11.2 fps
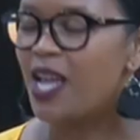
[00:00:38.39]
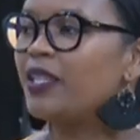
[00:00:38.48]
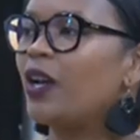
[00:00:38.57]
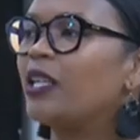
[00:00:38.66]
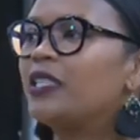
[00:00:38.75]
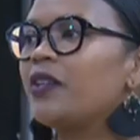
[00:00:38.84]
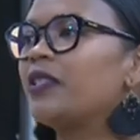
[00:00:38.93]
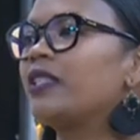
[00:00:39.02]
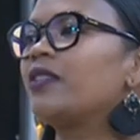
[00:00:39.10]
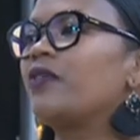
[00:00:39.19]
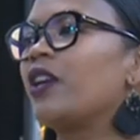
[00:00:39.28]
Now, integrity
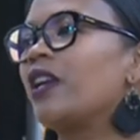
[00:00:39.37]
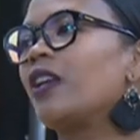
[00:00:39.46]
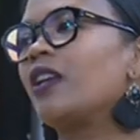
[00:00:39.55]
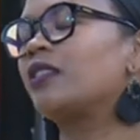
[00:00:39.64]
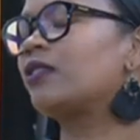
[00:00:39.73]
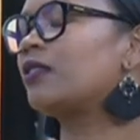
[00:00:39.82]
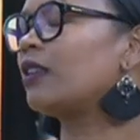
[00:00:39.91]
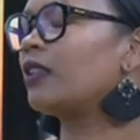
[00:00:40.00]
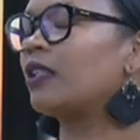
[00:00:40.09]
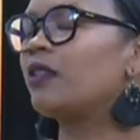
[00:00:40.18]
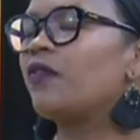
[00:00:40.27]
is
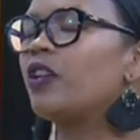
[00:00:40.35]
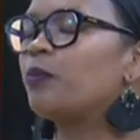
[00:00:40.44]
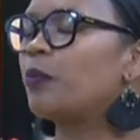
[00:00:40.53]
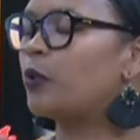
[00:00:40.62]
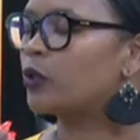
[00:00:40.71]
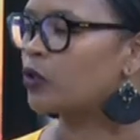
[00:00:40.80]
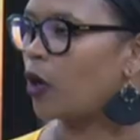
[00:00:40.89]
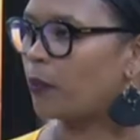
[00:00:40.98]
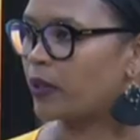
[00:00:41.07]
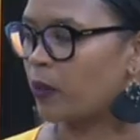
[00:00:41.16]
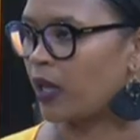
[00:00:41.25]
it's a very important
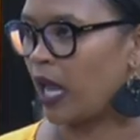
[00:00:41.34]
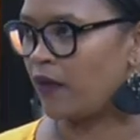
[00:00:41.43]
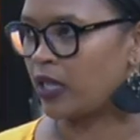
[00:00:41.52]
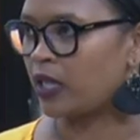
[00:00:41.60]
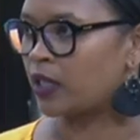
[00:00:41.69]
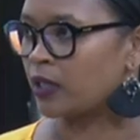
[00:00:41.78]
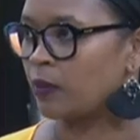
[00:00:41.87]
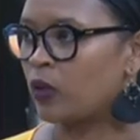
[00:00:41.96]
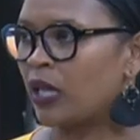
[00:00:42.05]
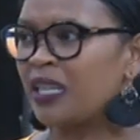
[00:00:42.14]
topic that we're having here this morning.